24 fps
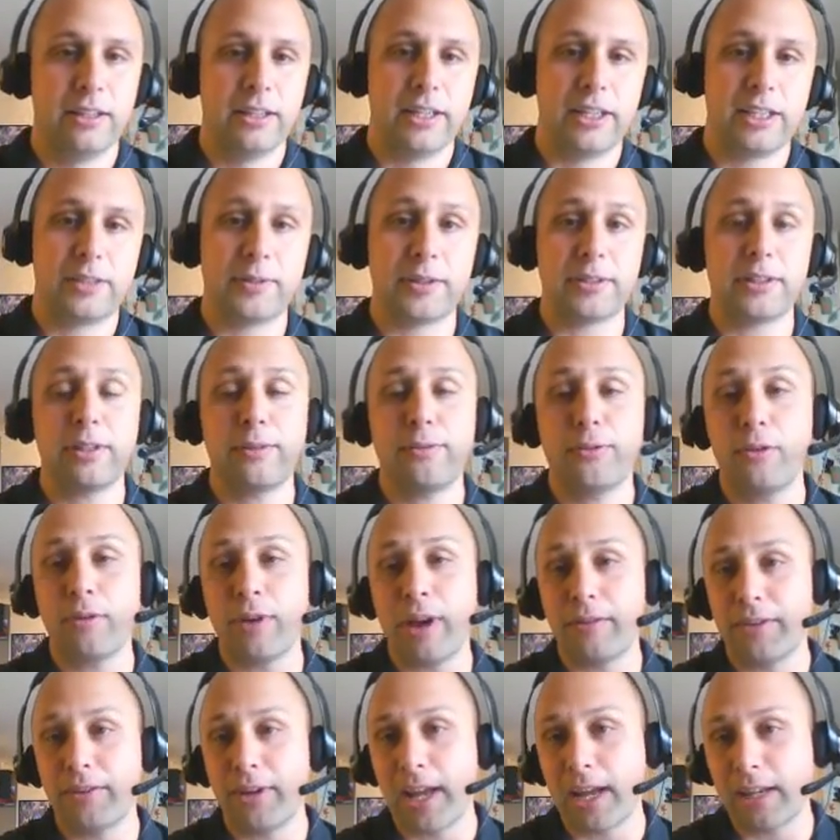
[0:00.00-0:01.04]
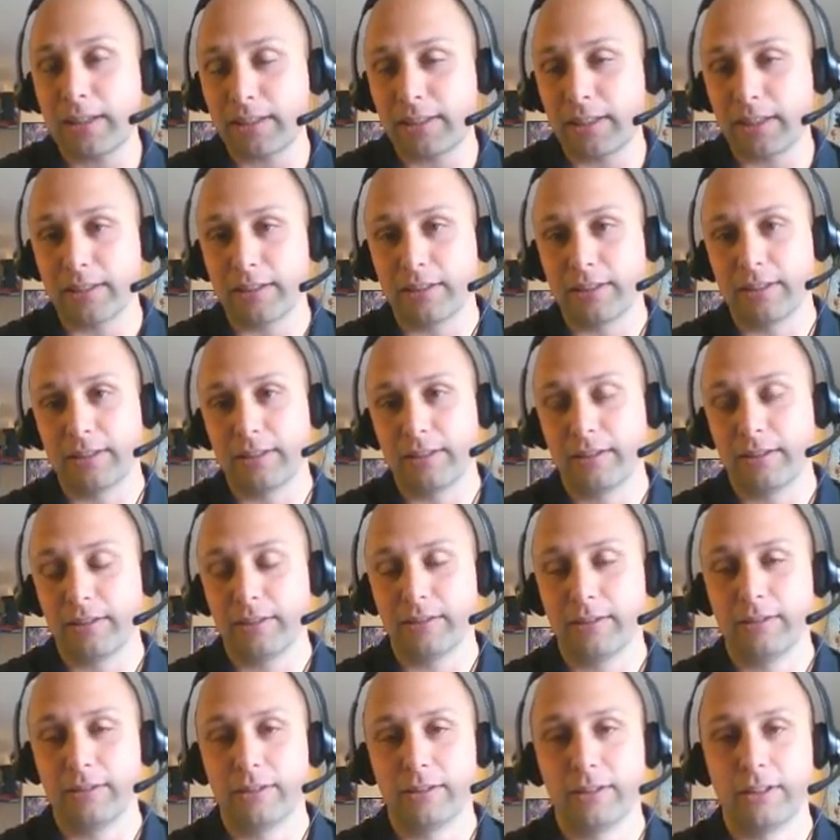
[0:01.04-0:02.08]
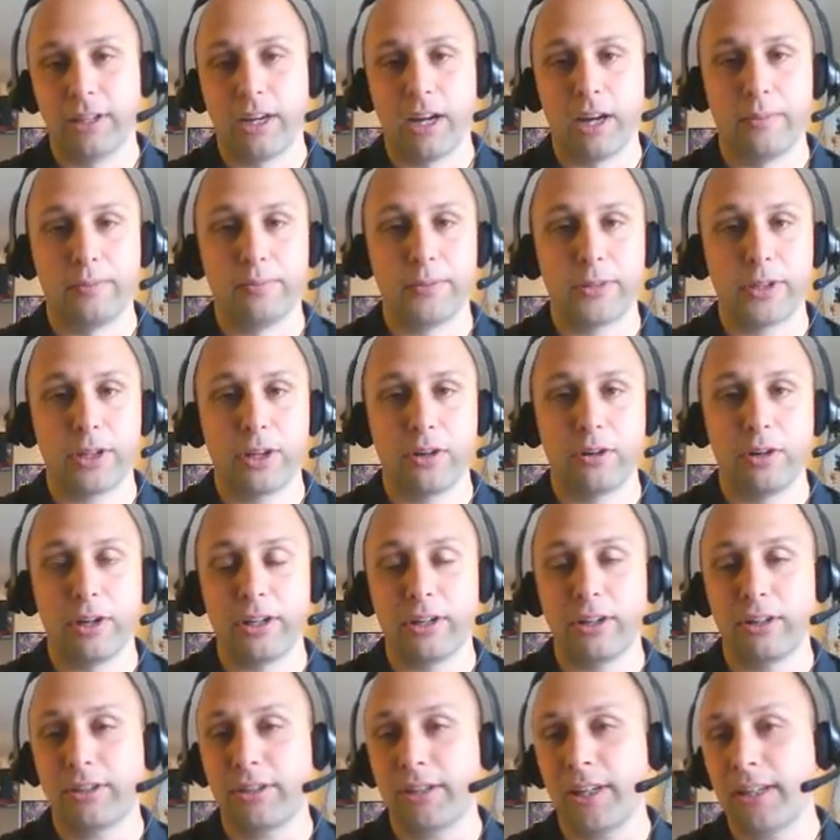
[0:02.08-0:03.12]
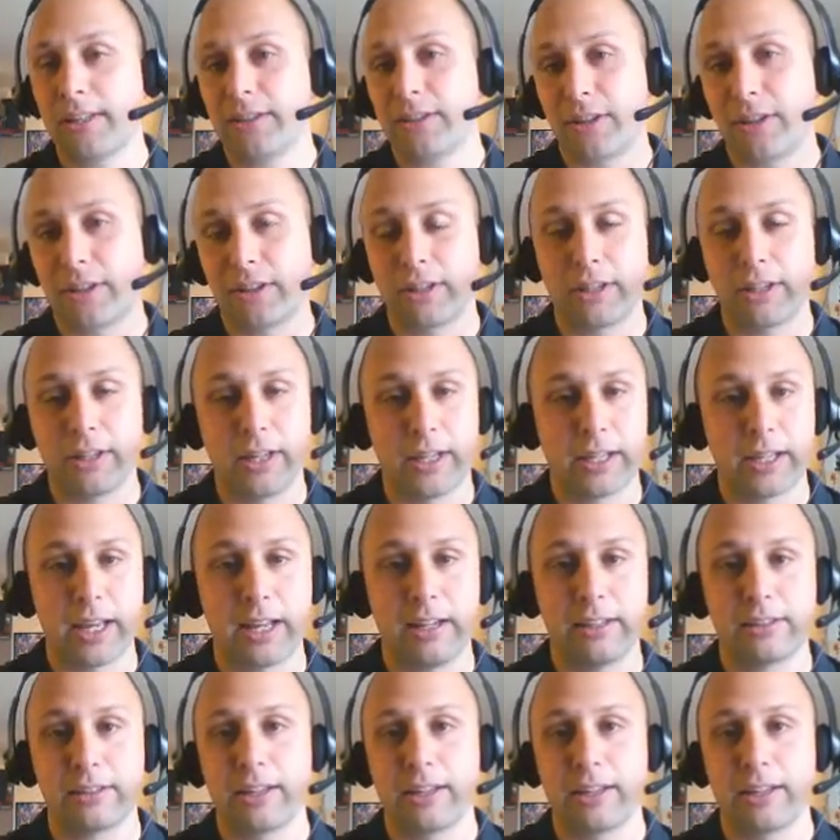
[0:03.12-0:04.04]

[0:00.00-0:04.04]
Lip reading: especially if you have an accent. Enunciate is again,